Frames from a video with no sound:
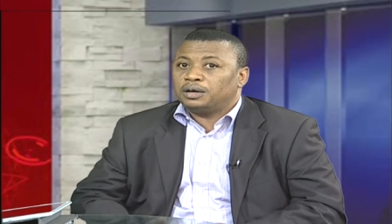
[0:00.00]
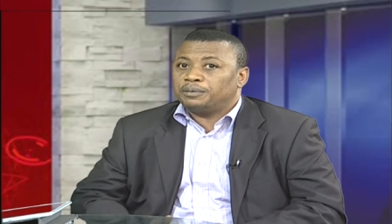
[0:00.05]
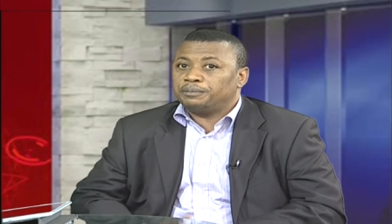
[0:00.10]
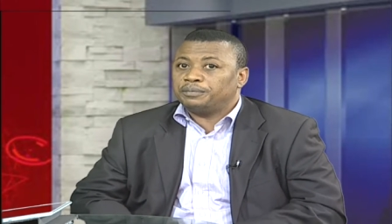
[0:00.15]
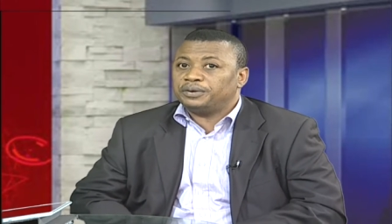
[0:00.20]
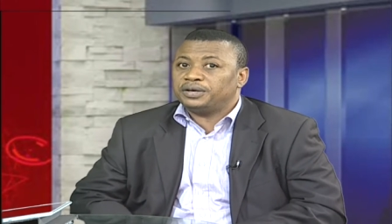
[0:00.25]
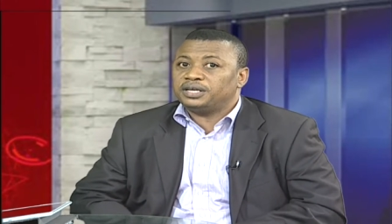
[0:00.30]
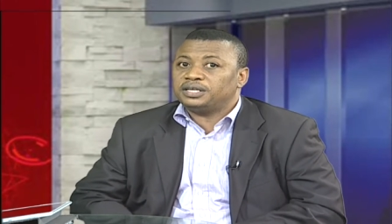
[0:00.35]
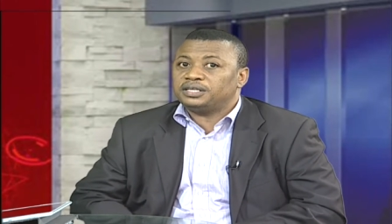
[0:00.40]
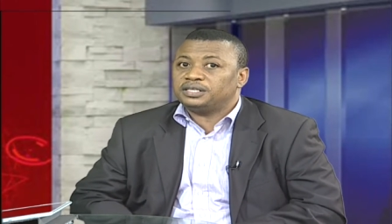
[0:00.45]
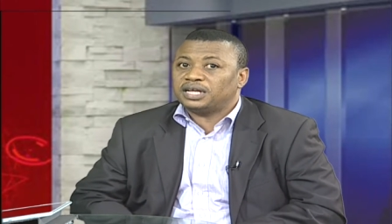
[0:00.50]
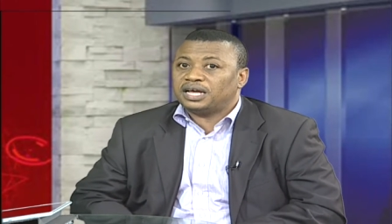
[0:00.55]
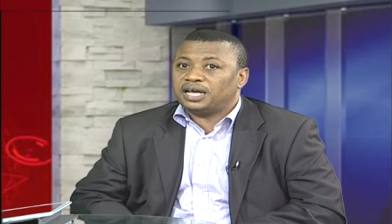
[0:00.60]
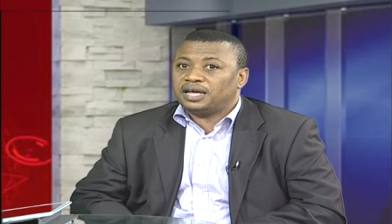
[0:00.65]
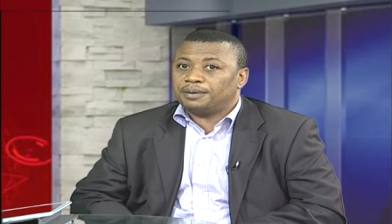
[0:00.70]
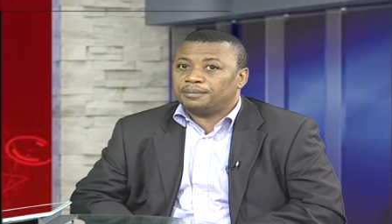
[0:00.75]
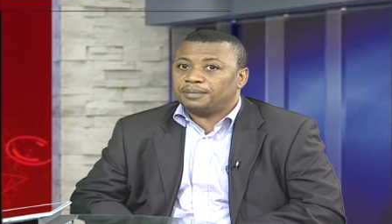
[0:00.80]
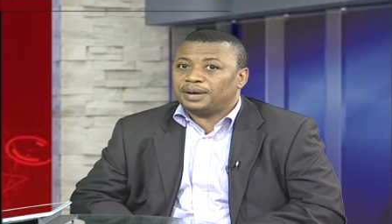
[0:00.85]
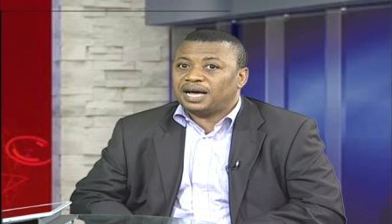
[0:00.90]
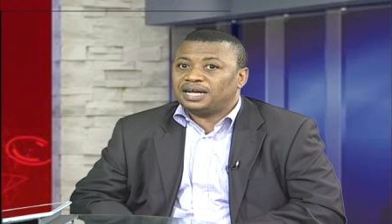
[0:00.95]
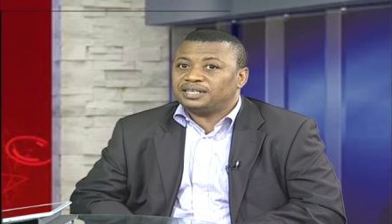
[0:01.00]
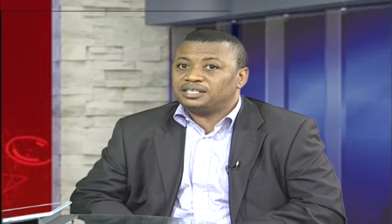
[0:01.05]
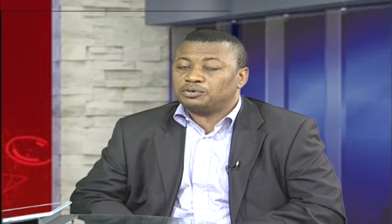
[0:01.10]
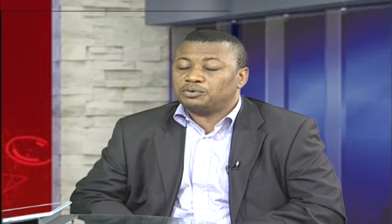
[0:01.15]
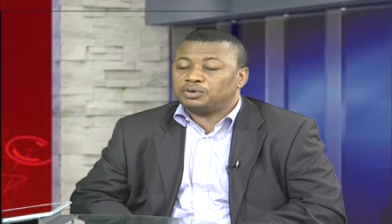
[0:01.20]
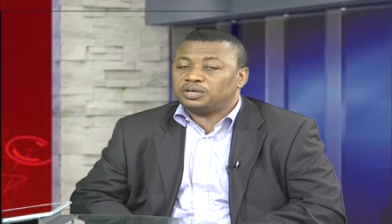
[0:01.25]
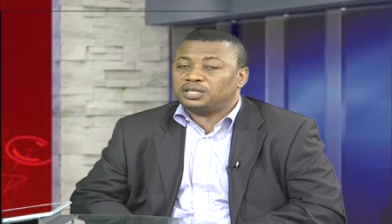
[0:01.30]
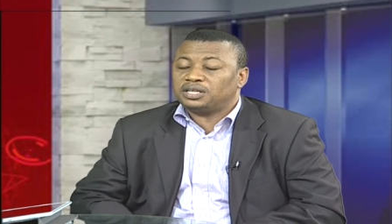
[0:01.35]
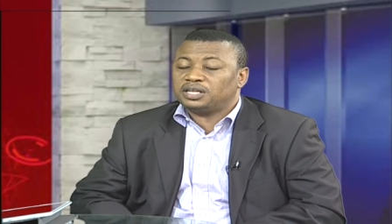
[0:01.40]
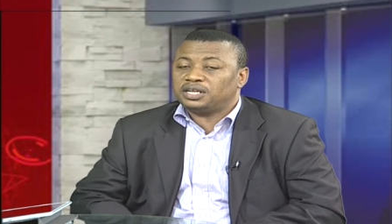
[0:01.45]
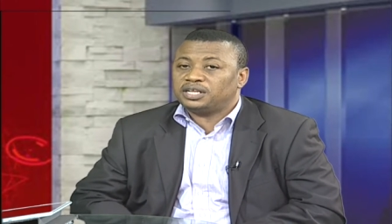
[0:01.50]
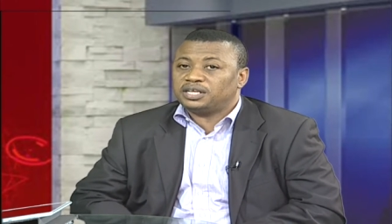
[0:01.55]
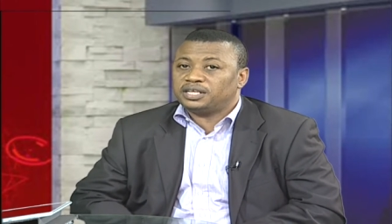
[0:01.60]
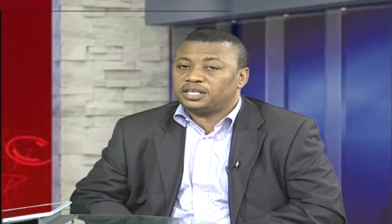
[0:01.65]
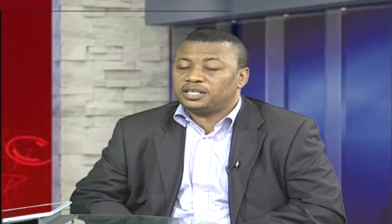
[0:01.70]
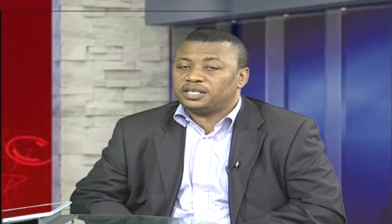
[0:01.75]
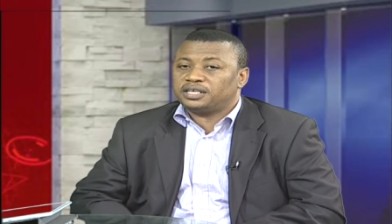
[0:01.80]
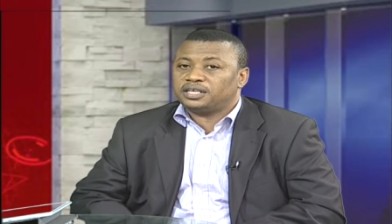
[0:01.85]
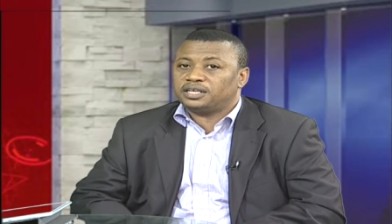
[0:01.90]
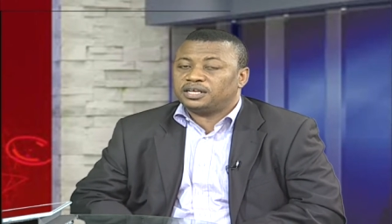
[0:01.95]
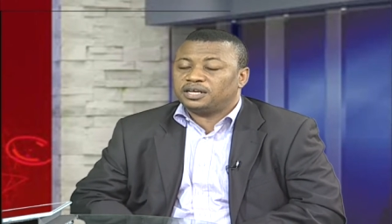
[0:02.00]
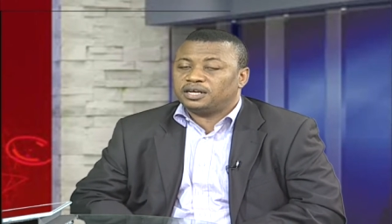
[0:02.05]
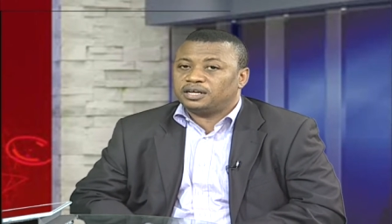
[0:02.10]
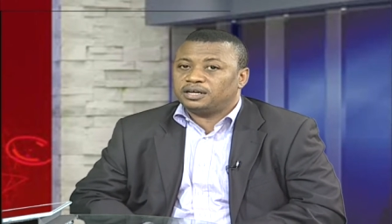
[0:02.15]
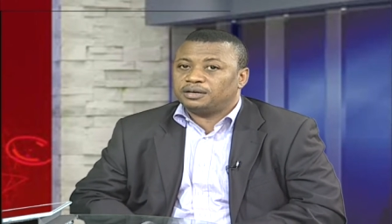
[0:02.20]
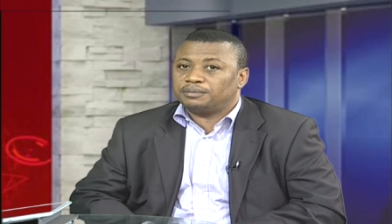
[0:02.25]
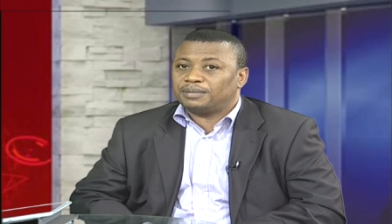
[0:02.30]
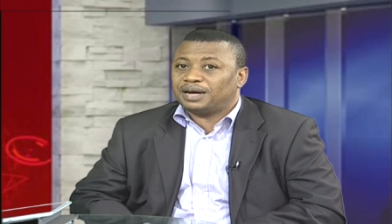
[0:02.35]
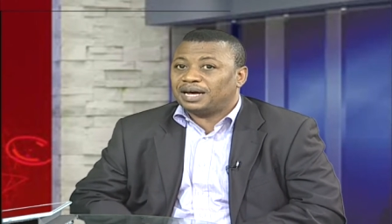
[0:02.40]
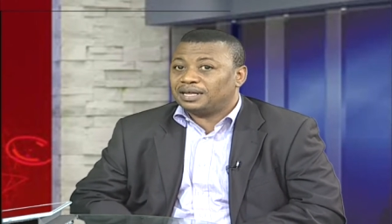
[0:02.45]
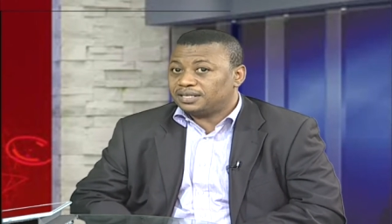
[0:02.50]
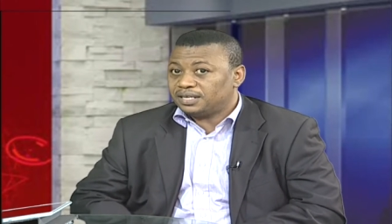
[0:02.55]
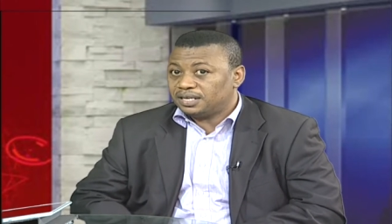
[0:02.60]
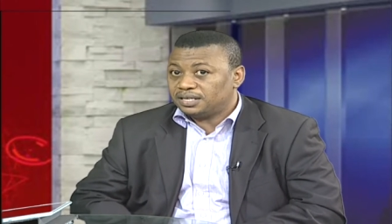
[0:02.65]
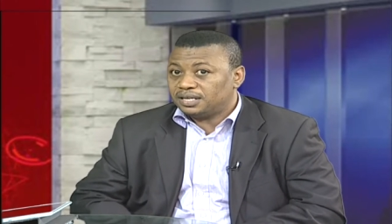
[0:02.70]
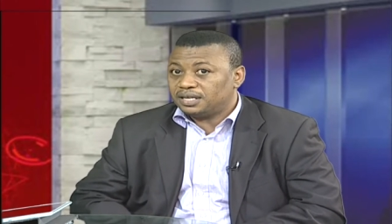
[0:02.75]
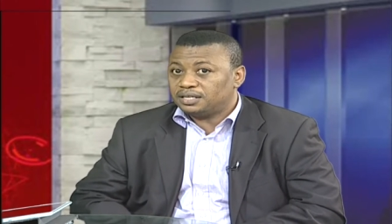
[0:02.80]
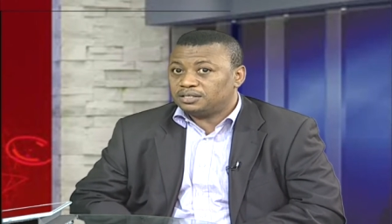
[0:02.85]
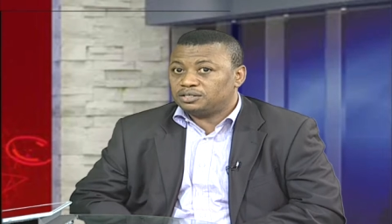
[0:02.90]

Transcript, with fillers: being um, adequately um, attended